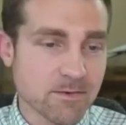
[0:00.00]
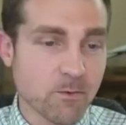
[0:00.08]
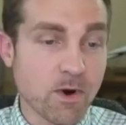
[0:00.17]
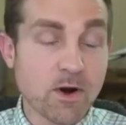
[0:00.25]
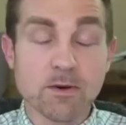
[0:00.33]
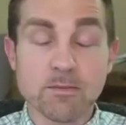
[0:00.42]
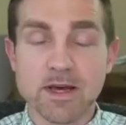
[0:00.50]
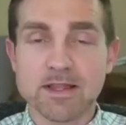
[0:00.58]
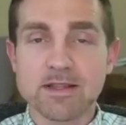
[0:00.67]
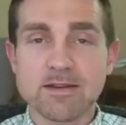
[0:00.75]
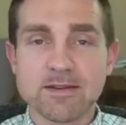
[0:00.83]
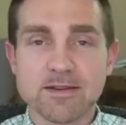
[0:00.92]
Welcome,
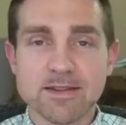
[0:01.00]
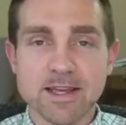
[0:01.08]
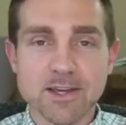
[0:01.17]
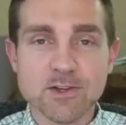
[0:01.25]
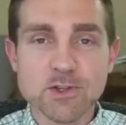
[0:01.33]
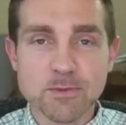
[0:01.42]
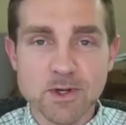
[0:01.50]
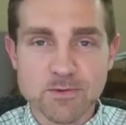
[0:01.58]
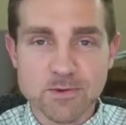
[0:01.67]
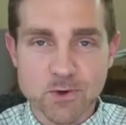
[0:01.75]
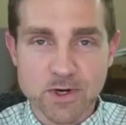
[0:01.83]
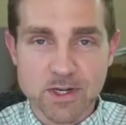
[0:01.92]
Bethan. Thank you so much
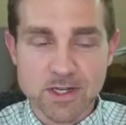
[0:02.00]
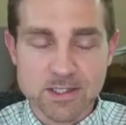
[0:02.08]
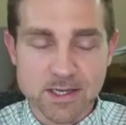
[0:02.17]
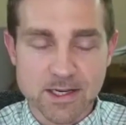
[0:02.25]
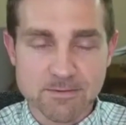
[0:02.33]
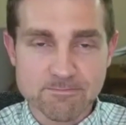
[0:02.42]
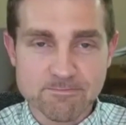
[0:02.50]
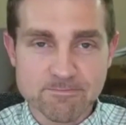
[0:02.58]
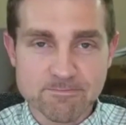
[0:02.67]
for joining us again.